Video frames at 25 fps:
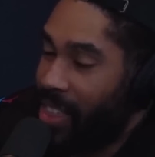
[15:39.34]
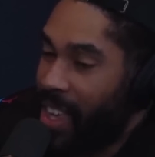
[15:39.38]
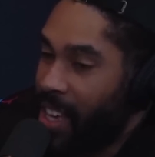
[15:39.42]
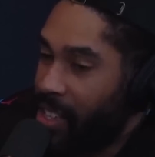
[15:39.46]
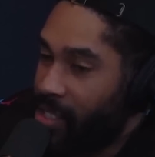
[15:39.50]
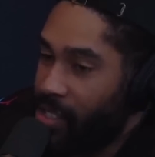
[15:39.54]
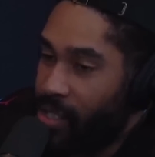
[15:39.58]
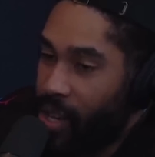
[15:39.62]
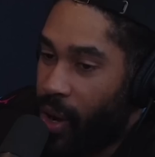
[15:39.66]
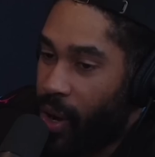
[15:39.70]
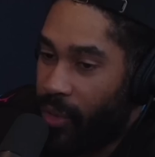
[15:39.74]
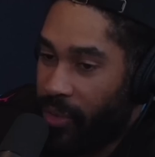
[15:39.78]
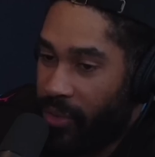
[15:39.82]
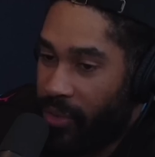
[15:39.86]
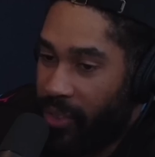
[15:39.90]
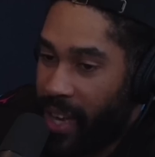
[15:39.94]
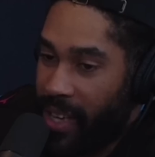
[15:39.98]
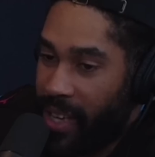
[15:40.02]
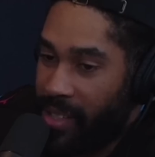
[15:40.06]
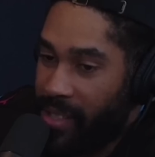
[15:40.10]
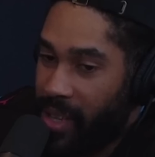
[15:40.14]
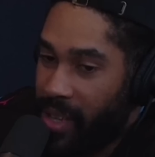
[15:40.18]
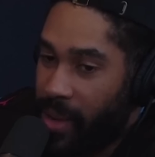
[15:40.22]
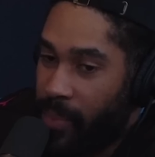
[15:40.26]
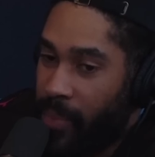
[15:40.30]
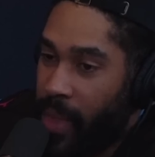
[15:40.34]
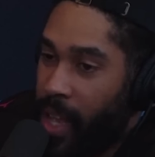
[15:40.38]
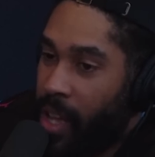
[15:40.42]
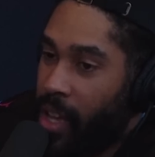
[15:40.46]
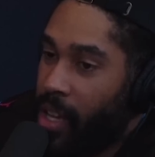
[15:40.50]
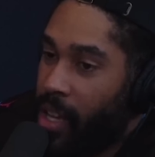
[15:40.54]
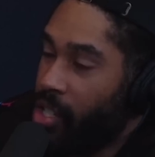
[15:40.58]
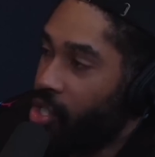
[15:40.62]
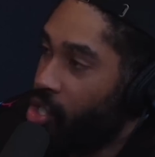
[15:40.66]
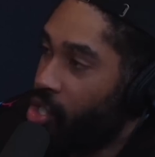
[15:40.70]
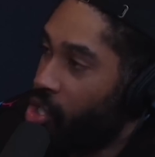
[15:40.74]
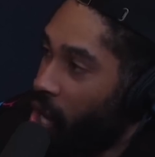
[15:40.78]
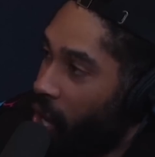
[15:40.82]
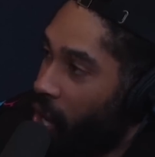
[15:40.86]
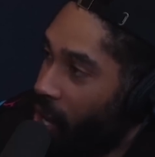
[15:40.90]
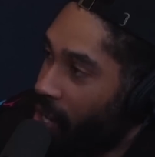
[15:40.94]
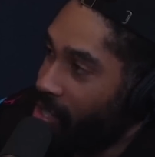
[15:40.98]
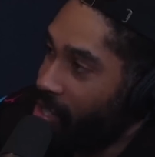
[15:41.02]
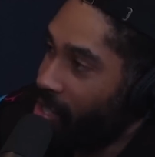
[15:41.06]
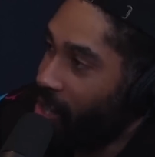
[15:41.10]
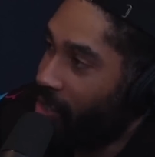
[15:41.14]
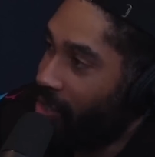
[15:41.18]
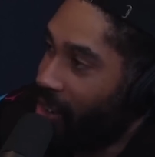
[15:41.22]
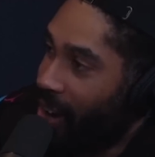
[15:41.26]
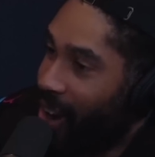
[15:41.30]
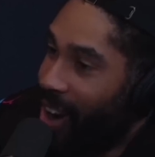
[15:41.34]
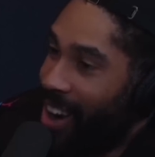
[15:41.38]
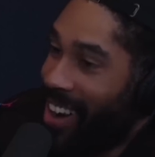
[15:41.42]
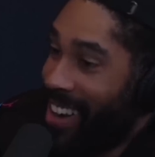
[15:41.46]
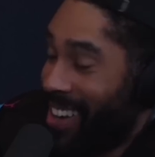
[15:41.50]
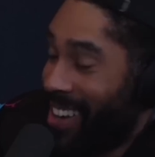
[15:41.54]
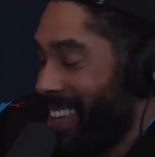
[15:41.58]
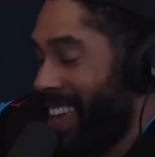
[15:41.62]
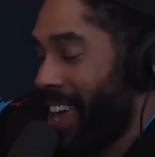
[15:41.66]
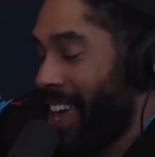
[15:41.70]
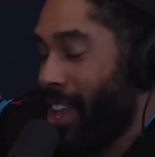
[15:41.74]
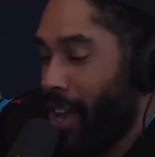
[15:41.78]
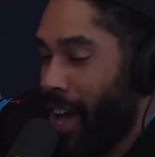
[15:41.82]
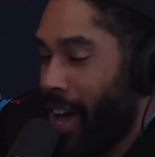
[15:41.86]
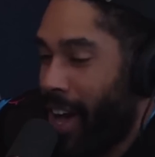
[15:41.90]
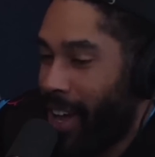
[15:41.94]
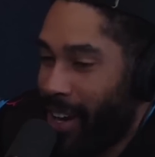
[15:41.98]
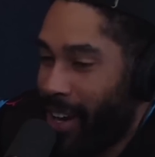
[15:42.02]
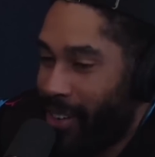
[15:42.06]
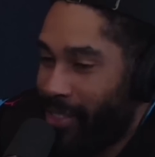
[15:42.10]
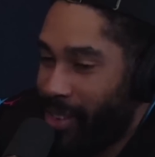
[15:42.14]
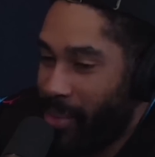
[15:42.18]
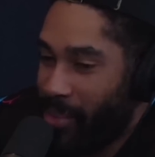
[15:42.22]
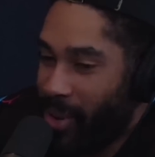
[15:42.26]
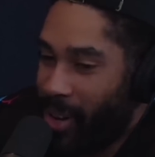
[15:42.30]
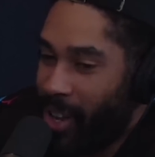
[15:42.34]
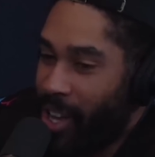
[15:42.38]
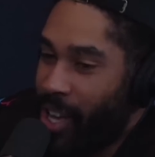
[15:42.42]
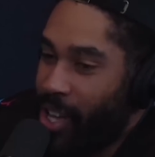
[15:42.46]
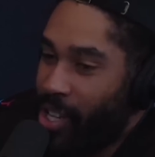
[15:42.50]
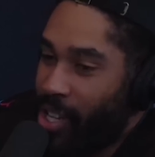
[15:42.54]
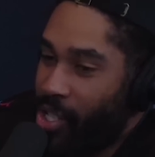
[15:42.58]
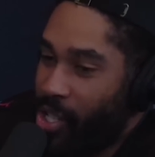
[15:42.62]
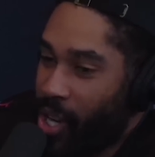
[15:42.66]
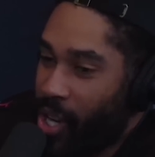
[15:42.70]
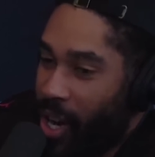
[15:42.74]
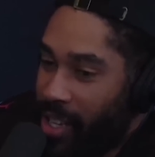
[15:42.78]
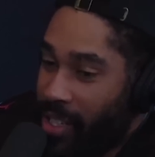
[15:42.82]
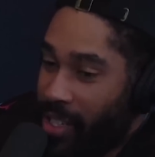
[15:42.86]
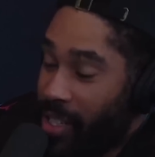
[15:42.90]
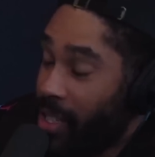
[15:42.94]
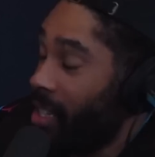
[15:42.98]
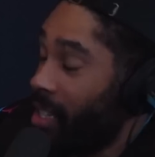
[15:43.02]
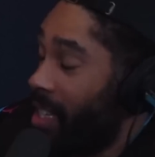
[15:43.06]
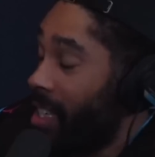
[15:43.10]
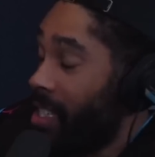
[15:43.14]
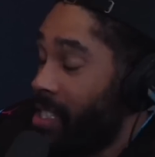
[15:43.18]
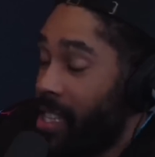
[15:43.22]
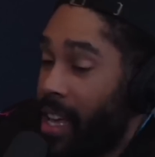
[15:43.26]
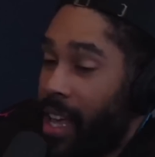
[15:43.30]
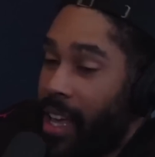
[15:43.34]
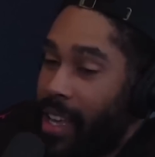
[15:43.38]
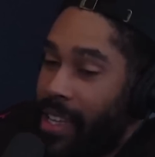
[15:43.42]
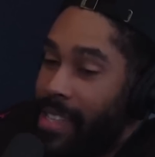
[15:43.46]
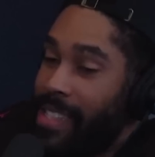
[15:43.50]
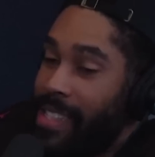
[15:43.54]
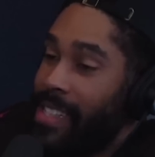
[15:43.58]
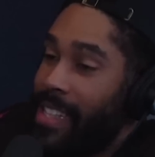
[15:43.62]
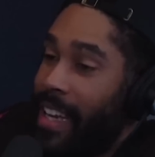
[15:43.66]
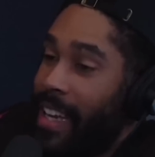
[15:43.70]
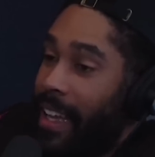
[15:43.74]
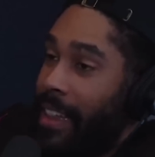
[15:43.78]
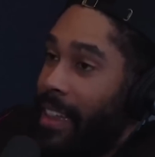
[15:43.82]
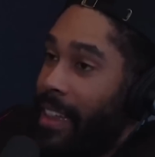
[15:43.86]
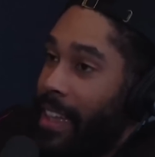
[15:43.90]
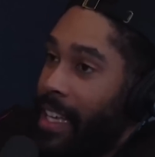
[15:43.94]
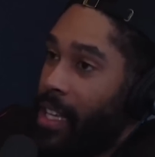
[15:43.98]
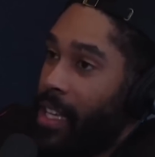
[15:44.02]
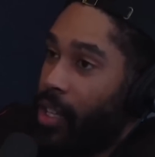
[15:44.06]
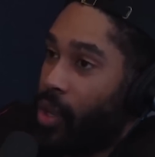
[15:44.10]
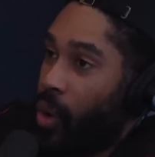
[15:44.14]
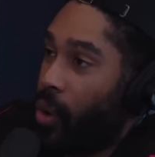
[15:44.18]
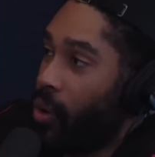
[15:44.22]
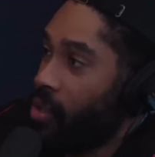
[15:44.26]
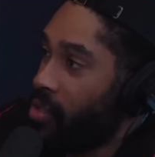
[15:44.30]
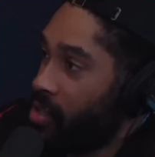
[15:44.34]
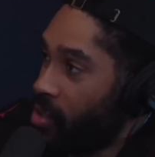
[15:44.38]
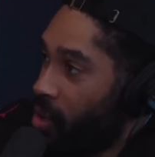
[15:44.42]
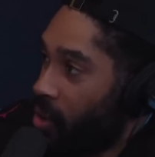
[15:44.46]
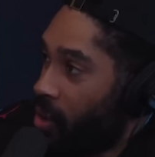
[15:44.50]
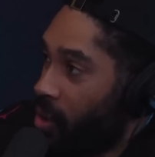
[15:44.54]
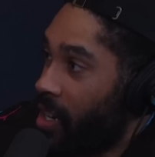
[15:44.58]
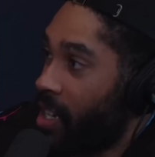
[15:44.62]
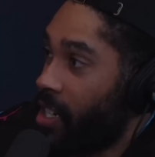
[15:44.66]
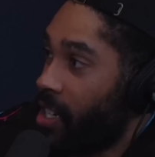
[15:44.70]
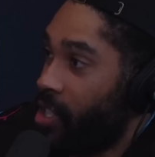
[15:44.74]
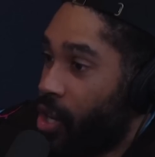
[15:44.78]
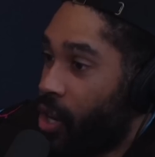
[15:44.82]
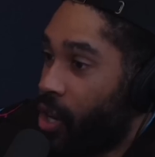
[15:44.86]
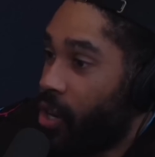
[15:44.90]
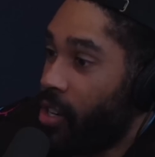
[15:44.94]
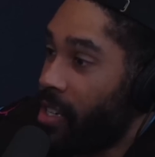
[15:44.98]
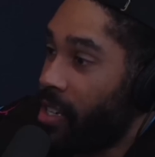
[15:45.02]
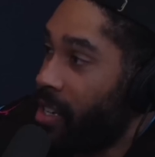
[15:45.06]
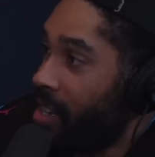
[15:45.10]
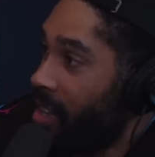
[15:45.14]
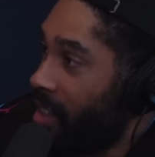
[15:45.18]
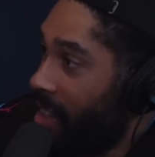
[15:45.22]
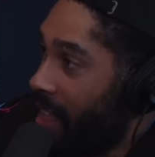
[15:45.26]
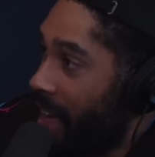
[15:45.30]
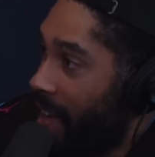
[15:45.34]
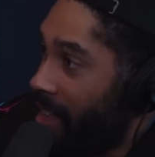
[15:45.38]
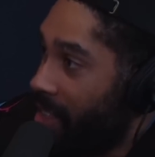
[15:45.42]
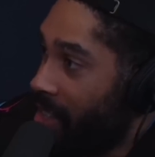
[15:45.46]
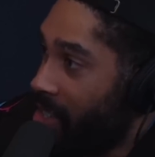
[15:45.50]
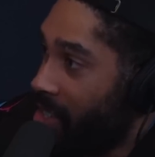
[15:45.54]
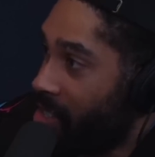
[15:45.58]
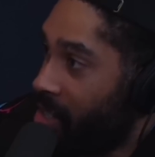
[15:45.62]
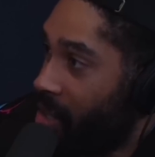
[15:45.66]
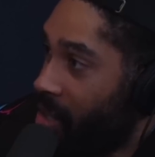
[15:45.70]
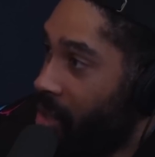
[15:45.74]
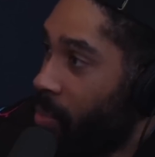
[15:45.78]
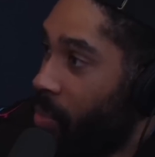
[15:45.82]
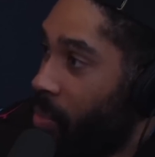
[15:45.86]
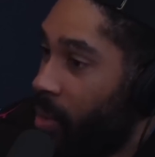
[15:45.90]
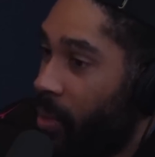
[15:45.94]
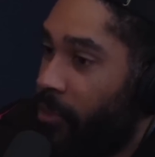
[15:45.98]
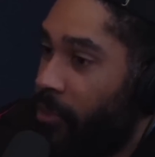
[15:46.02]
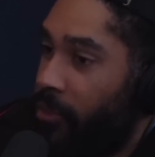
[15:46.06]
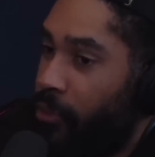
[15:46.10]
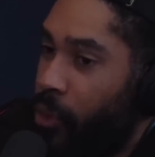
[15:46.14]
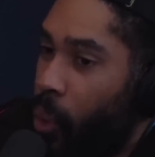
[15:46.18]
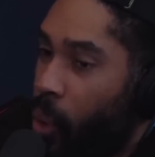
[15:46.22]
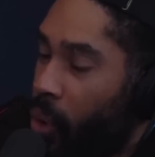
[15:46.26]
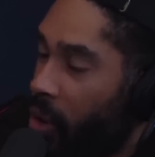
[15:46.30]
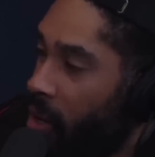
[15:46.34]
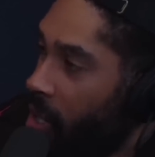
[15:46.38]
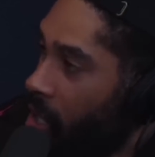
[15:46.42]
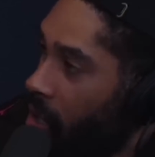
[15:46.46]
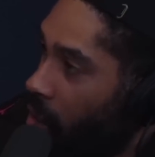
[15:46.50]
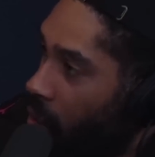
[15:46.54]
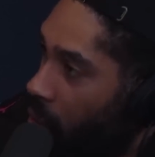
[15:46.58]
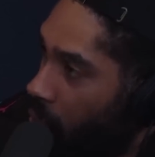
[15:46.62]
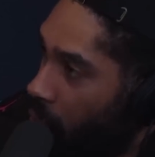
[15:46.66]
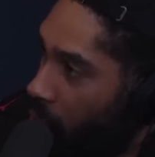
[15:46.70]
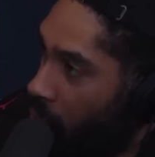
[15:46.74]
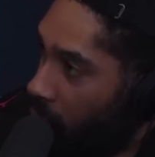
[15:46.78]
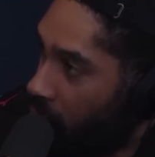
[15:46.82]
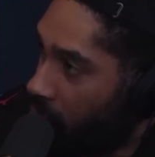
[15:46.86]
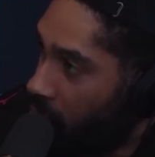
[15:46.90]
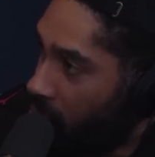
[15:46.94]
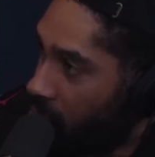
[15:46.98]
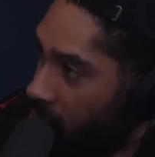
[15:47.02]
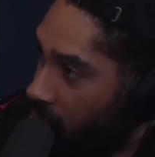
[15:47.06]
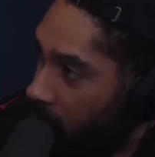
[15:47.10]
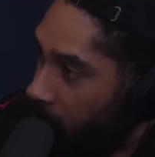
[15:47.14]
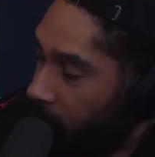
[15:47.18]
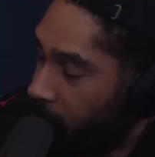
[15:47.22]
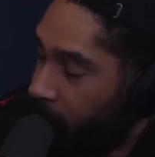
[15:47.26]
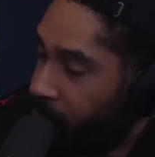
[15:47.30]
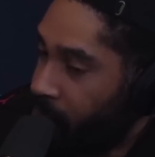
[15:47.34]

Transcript: Things don't face him. So not every John Tavares. Yeah, not every month. John, he's a, he's an elite goal scorer, and he turned into that this year. He put up 40 goals.